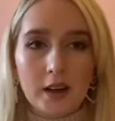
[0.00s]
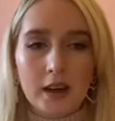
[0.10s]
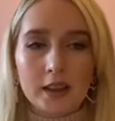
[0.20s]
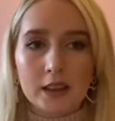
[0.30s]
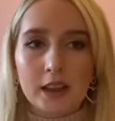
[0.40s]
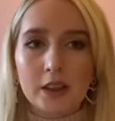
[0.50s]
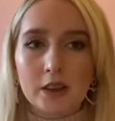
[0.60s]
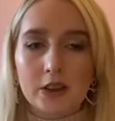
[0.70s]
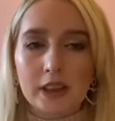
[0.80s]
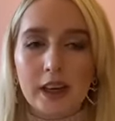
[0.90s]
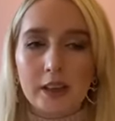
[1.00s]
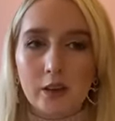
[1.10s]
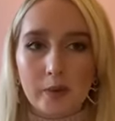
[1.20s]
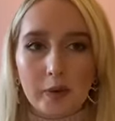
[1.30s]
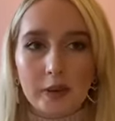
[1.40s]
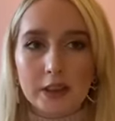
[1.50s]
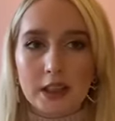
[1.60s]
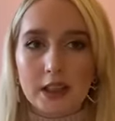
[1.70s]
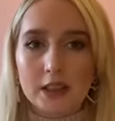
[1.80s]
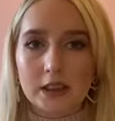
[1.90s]
And I already had it on my wish
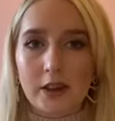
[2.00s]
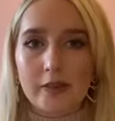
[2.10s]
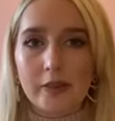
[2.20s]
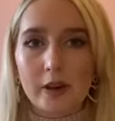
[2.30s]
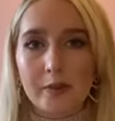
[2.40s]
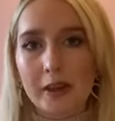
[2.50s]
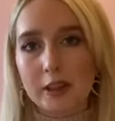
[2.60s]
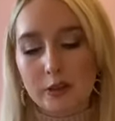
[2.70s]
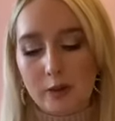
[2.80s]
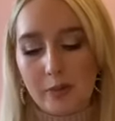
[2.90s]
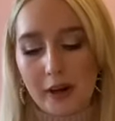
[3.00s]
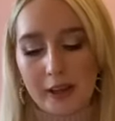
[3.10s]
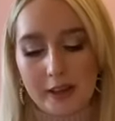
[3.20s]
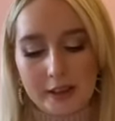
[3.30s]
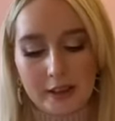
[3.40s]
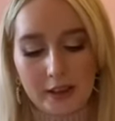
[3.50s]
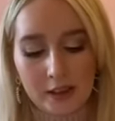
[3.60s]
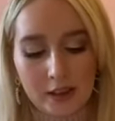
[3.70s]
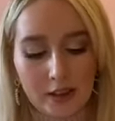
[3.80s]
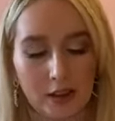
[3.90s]
list, so I thought I might as well buy it.
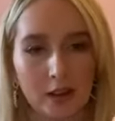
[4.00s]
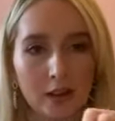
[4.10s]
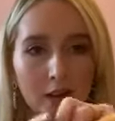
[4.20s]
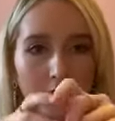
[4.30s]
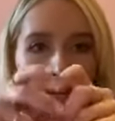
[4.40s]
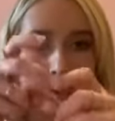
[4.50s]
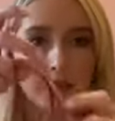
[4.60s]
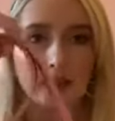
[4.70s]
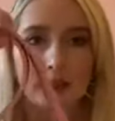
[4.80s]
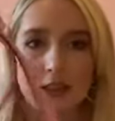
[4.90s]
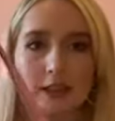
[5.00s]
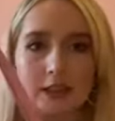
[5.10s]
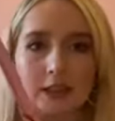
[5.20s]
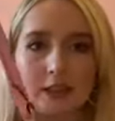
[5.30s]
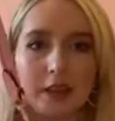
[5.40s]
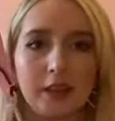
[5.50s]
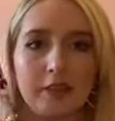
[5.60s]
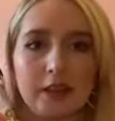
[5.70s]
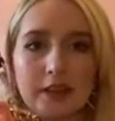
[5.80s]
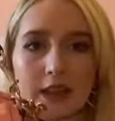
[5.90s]
And this is
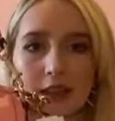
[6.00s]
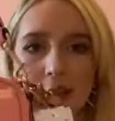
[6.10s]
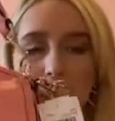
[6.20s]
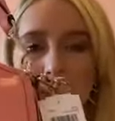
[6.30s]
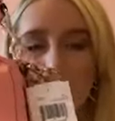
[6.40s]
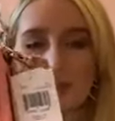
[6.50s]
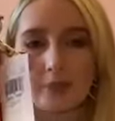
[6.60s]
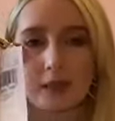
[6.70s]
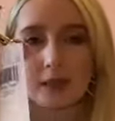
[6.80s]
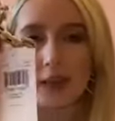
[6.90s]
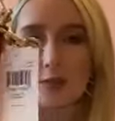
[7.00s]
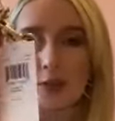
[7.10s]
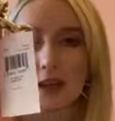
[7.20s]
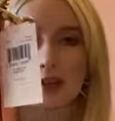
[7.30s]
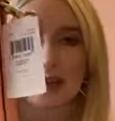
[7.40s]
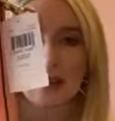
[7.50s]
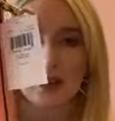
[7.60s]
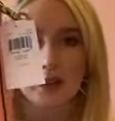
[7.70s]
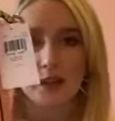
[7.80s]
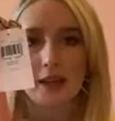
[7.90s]
another tabby
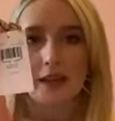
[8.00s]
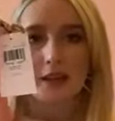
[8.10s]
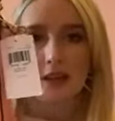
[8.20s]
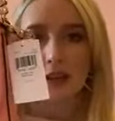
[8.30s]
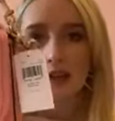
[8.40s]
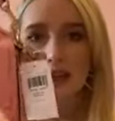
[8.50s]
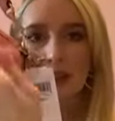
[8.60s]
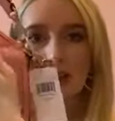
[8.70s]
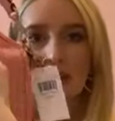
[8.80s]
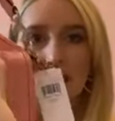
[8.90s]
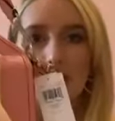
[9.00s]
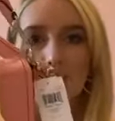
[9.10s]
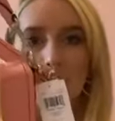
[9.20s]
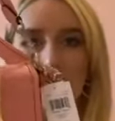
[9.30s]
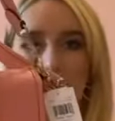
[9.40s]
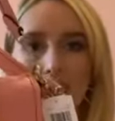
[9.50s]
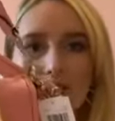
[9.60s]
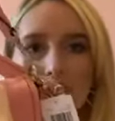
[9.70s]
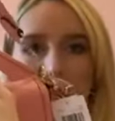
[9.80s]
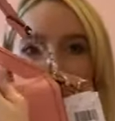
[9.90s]
in the candy pink.
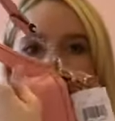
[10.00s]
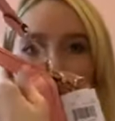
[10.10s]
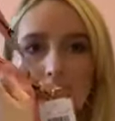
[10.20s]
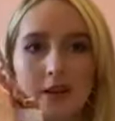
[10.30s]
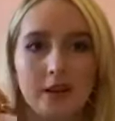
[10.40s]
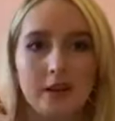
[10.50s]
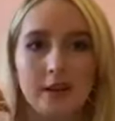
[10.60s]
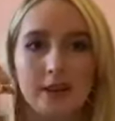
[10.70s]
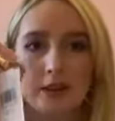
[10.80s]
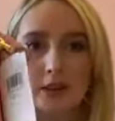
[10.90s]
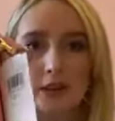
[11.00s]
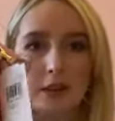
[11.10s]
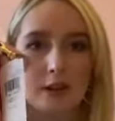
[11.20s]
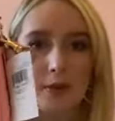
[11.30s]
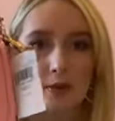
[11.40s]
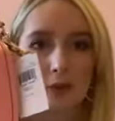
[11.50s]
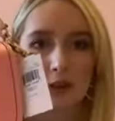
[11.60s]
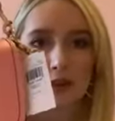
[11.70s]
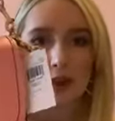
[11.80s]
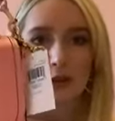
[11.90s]
This one's a little bit more
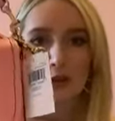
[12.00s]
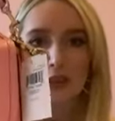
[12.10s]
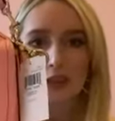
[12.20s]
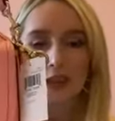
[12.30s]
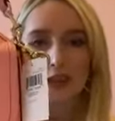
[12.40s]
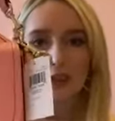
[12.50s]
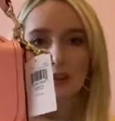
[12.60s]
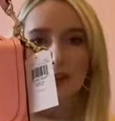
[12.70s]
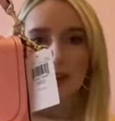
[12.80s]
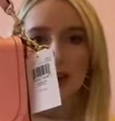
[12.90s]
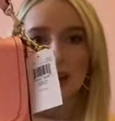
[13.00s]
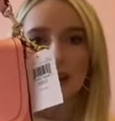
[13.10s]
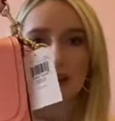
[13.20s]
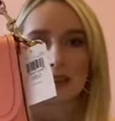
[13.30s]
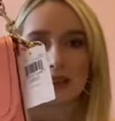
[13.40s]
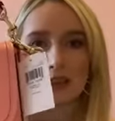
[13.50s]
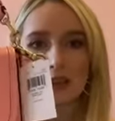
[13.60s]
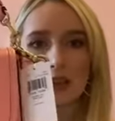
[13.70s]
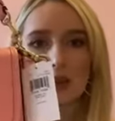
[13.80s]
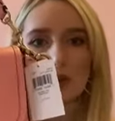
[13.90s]
slouchy and it has the
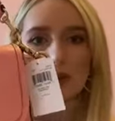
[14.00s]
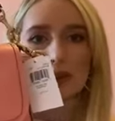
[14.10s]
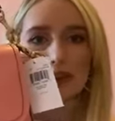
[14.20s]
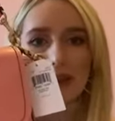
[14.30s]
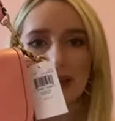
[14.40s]
gold C